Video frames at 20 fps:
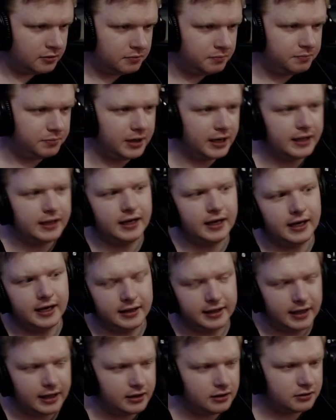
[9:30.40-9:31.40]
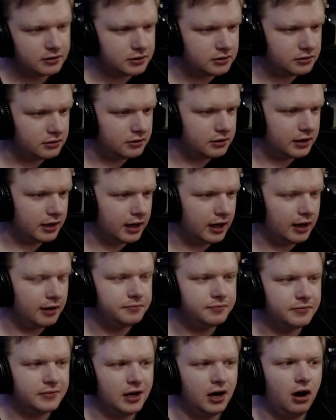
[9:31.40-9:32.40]
But yeah, that looks good.
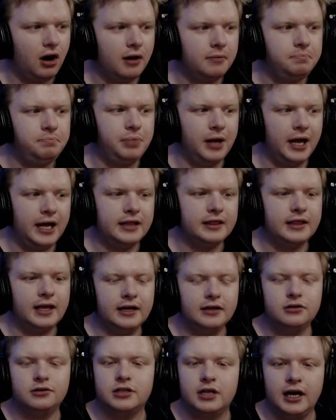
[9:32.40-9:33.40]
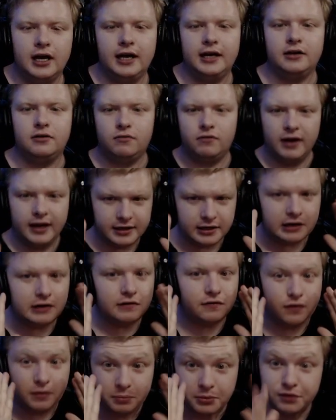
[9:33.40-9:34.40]
I bet they also had a render
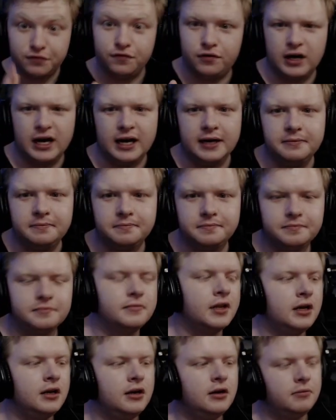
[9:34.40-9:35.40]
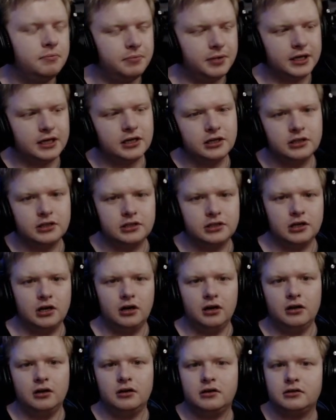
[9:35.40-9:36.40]
from the front because
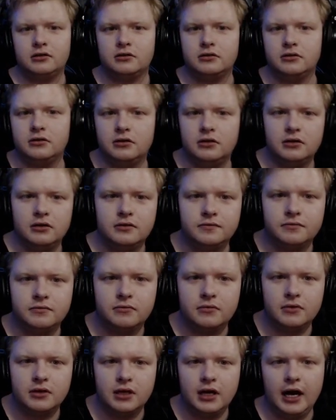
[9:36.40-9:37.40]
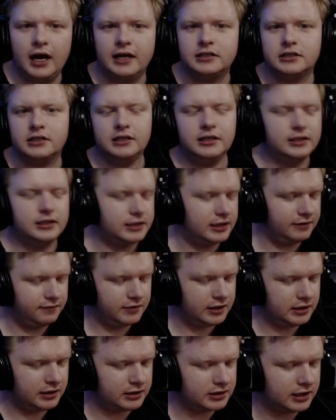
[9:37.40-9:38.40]
actually it's
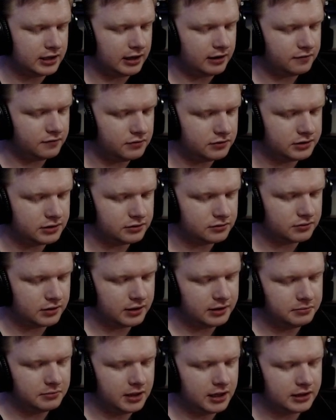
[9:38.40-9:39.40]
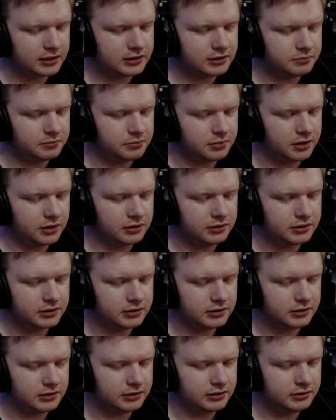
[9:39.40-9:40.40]
even in the Dark Forces Remastered poster.